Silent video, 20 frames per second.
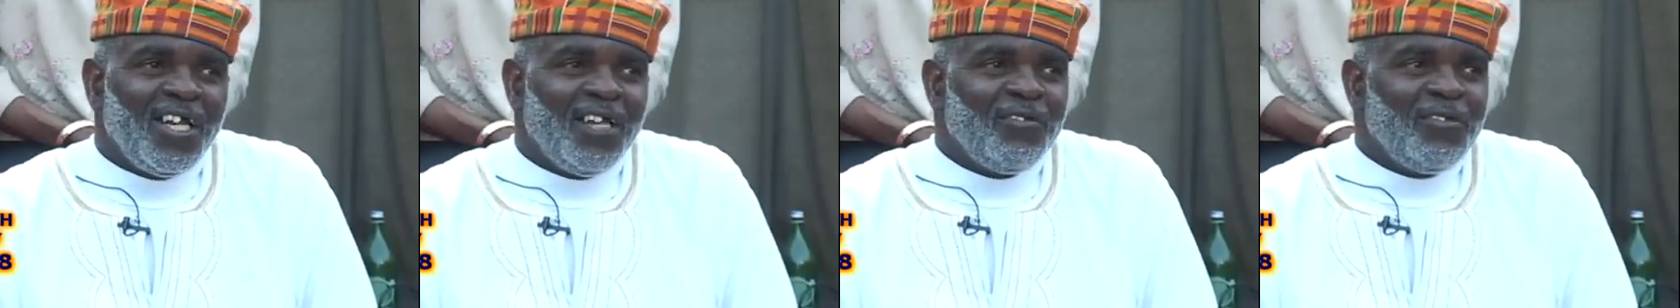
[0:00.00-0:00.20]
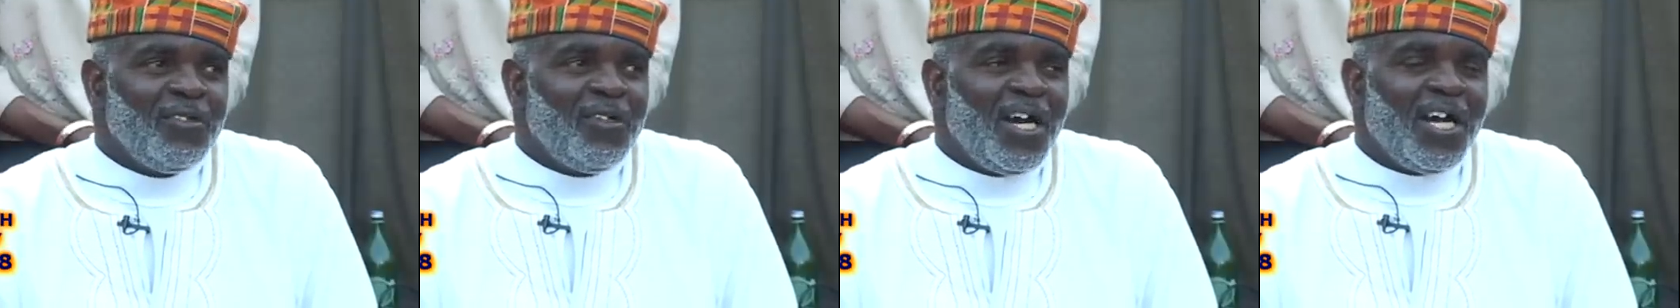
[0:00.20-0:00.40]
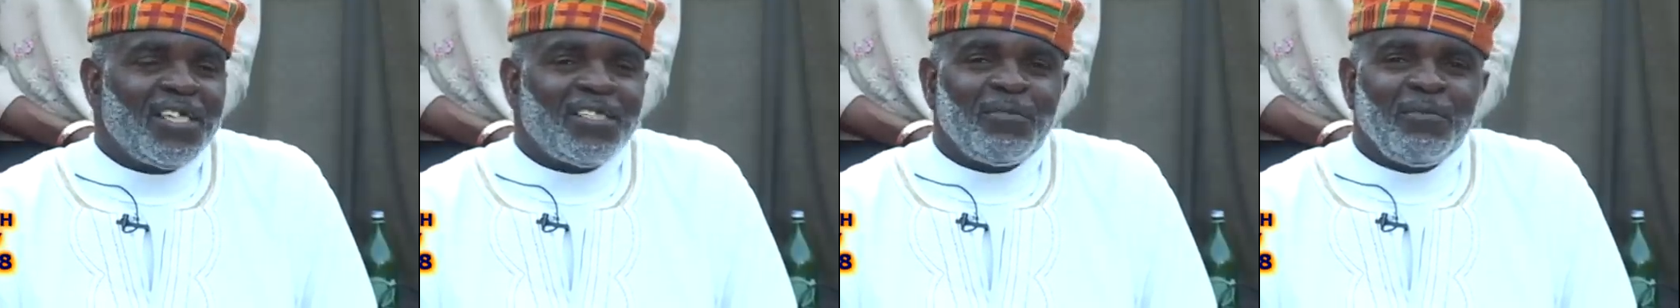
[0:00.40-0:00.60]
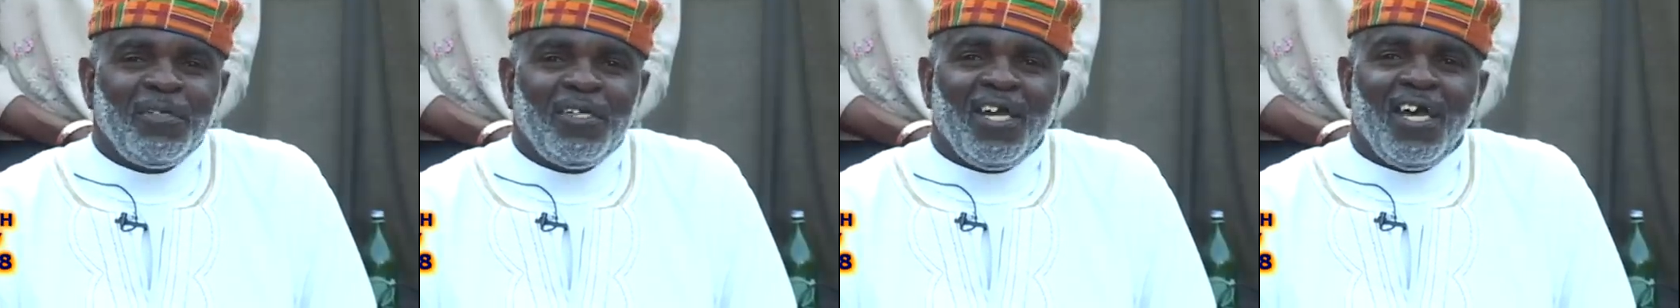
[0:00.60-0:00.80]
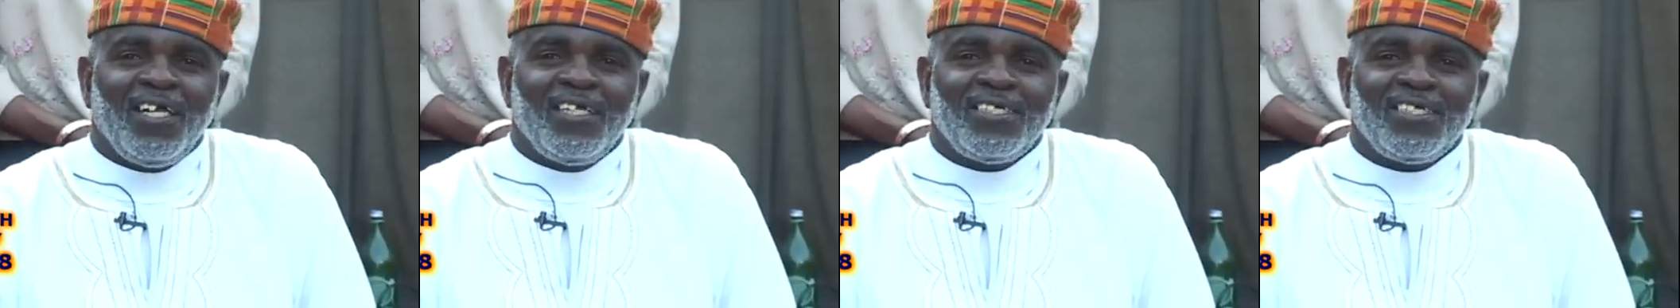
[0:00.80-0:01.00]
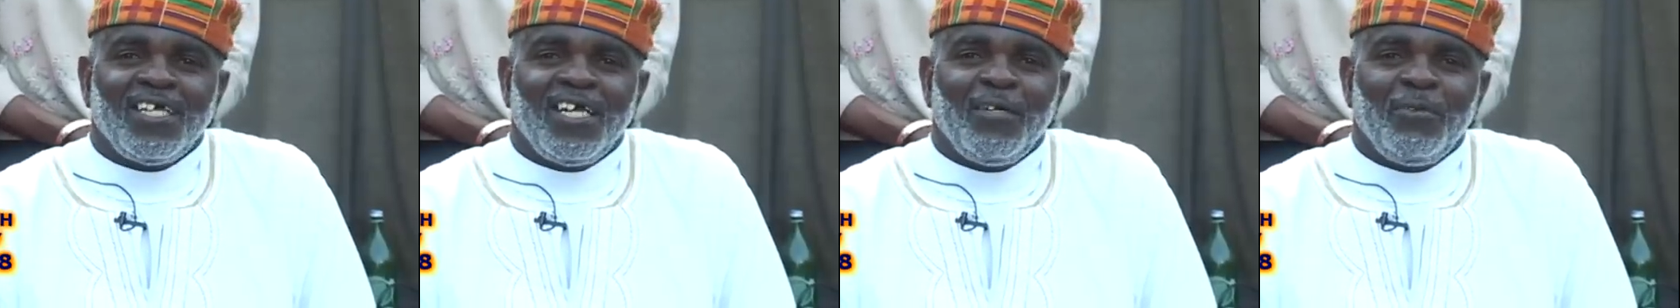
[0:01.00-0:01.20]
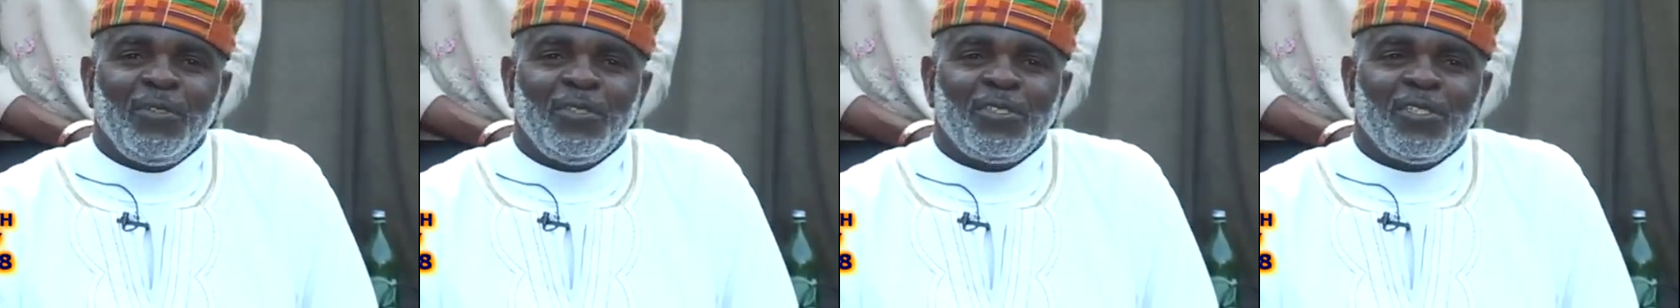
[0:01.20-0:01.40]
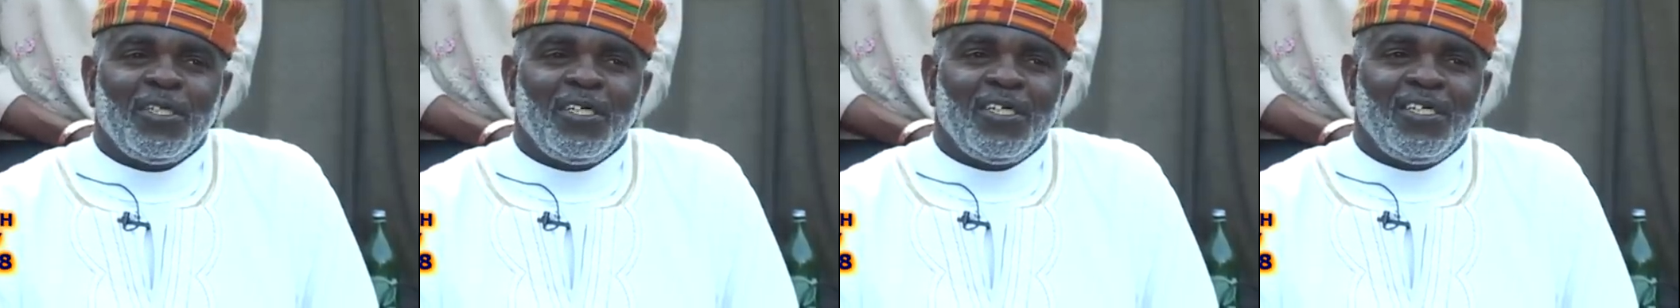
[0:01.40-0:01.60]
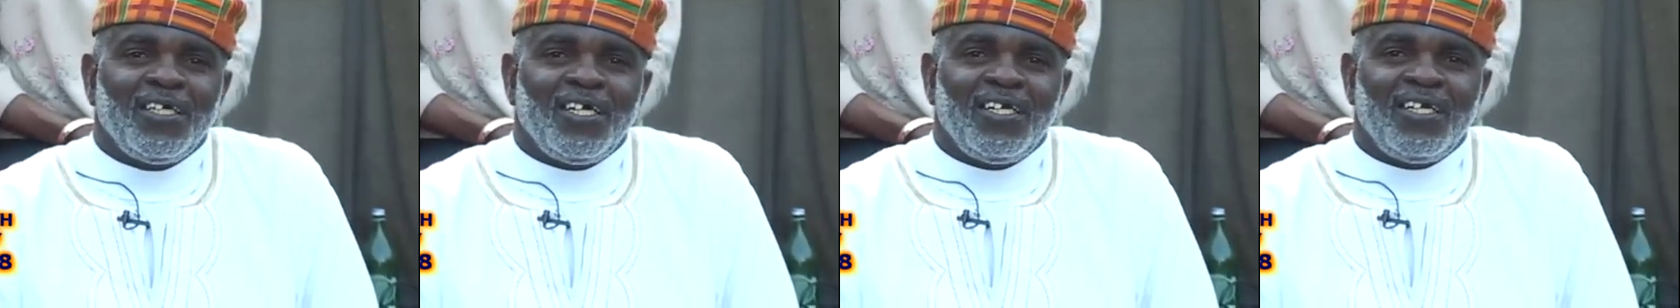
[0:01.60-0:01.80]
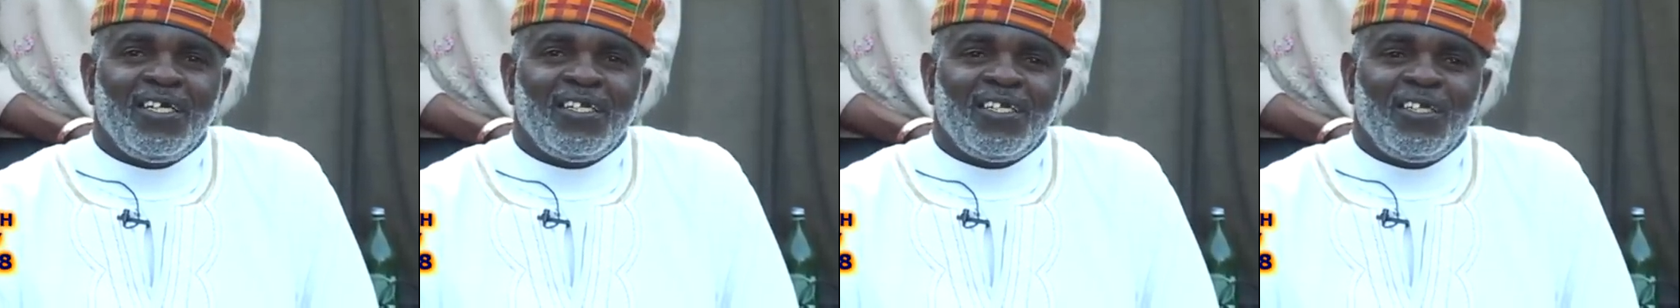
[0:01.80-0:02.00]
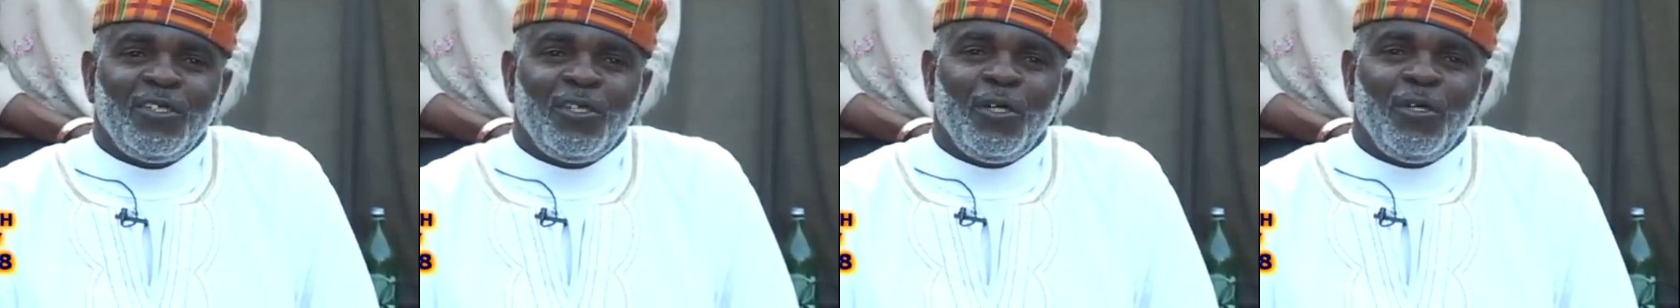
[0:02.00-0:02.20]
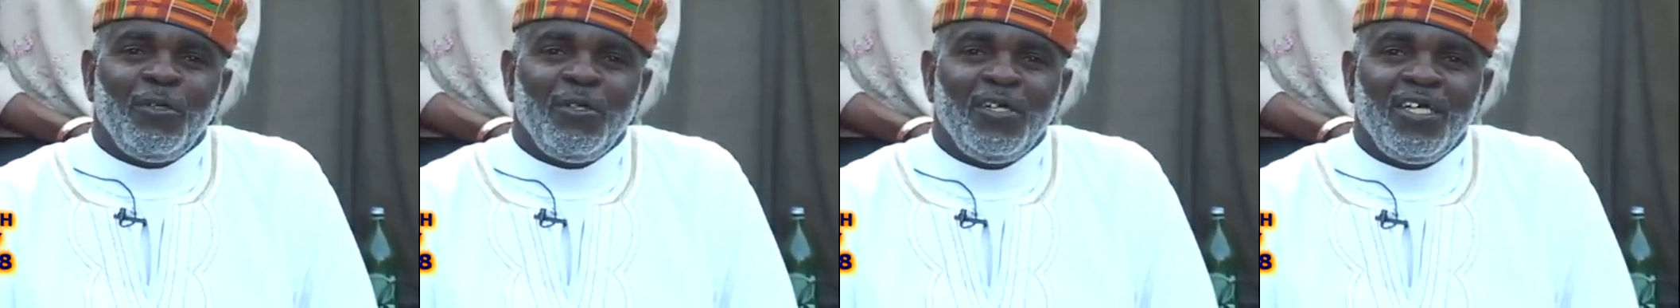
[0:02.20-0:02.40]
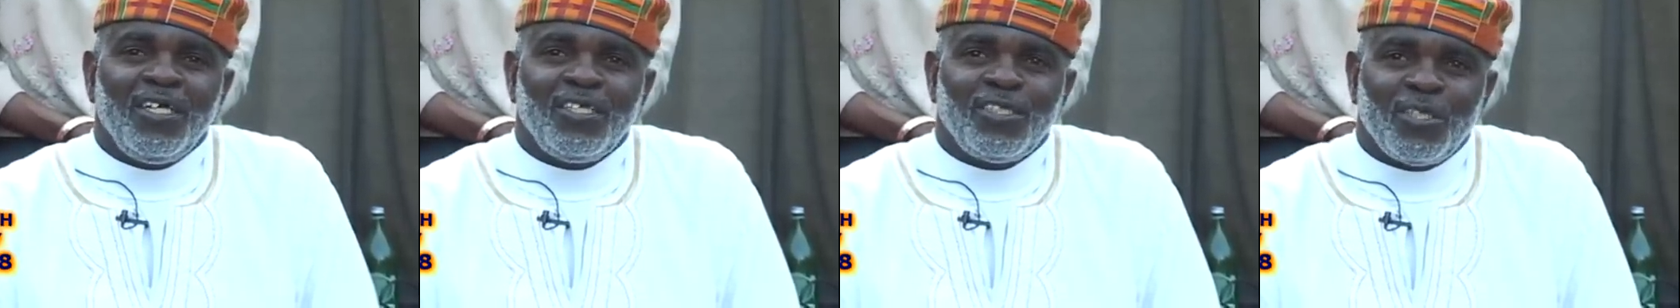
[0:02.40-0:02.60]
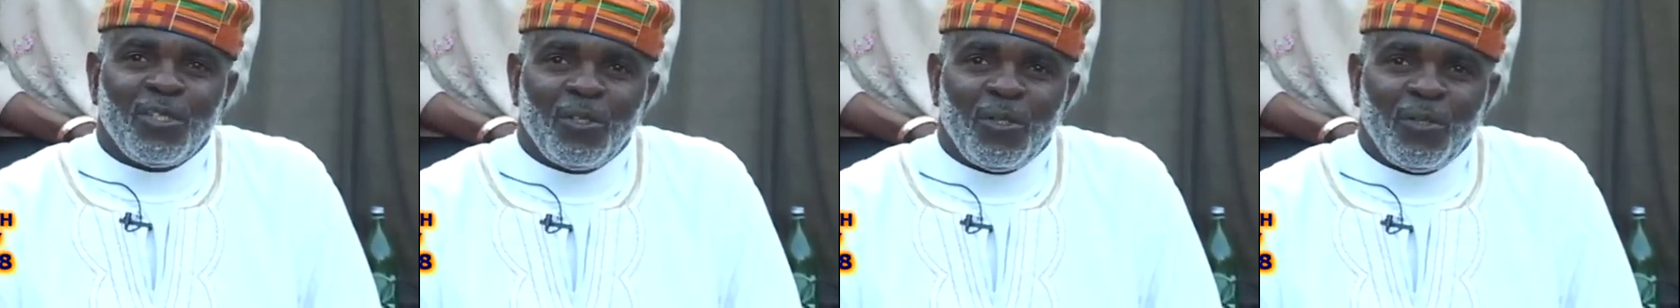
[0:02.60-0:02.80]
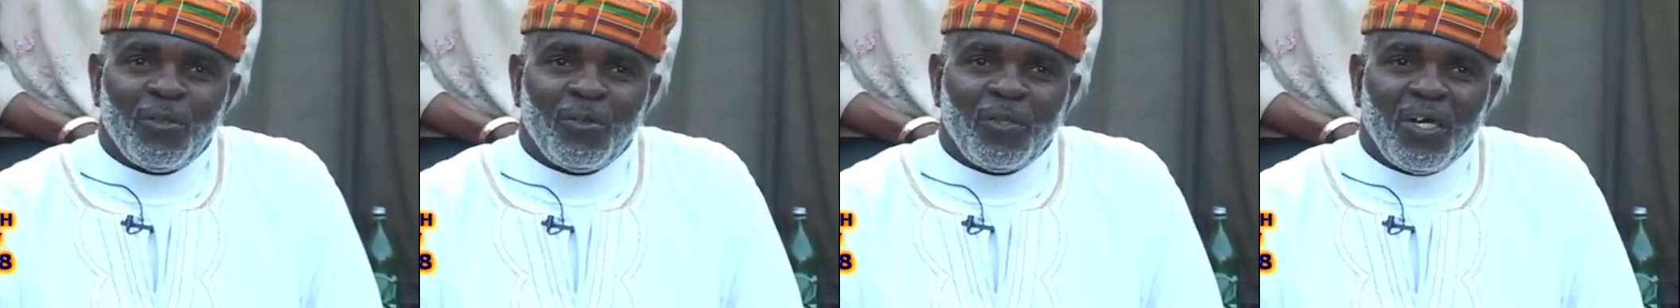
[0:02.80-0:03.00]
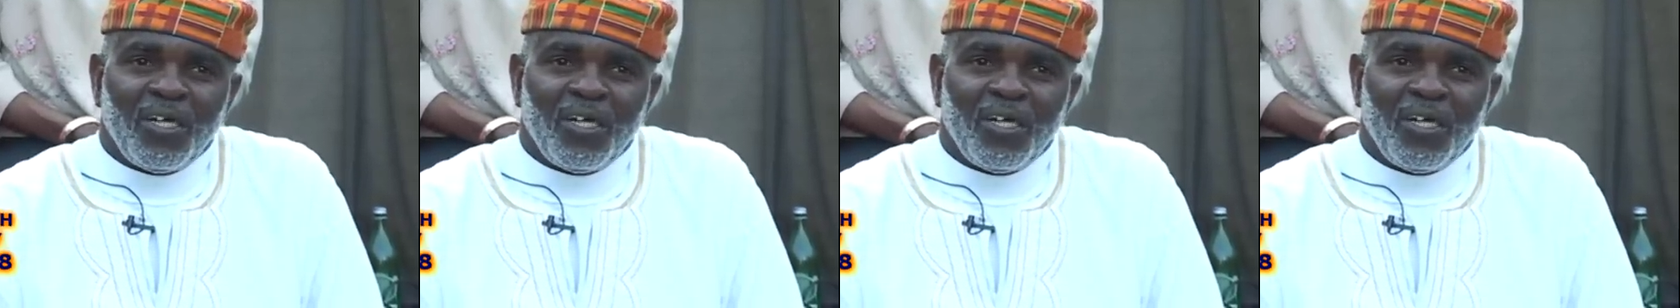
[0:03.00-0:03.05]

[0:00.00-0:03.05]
If you ask me, I said we should have done it, years ago.